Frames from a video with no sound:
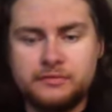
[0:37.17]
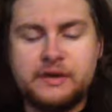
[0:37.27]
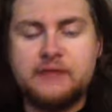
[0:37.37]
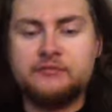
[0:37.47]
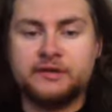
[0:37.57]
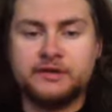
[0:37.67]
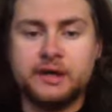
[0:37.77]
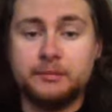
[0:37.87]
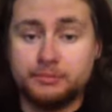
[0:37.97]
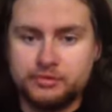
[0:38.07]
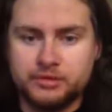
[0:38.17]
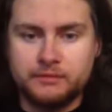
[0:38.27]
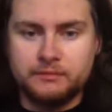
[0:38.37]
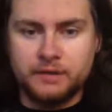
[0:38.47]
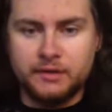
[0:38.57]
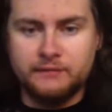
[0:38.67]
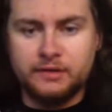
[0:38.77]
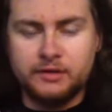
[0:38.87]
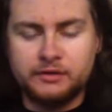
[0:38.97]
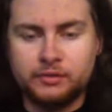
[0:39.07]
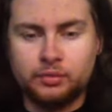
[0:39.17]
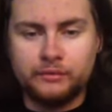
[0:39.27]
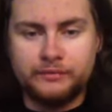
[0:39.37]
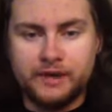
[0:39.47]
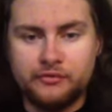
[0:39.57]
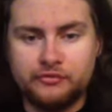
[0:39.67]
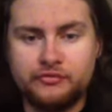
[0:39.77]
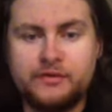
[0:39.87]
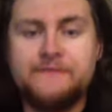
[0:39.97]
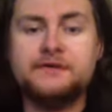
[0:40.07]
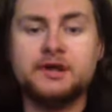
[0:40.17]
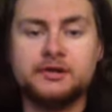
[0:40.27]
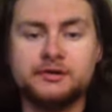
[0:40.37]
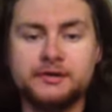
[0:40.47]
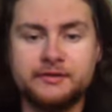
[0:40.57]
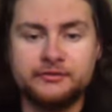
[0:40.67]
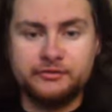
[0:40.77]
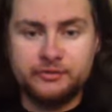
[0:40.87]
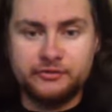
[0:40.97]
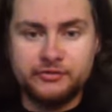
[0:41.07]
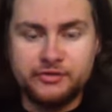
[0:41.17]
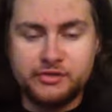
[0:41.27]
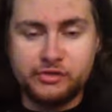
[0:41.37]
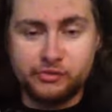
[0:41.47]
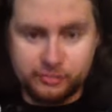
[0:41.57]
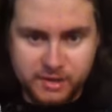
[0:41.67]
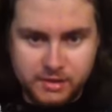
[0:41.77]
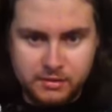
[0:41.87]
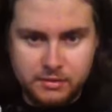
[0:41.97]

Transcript: that record got broken of 101,763.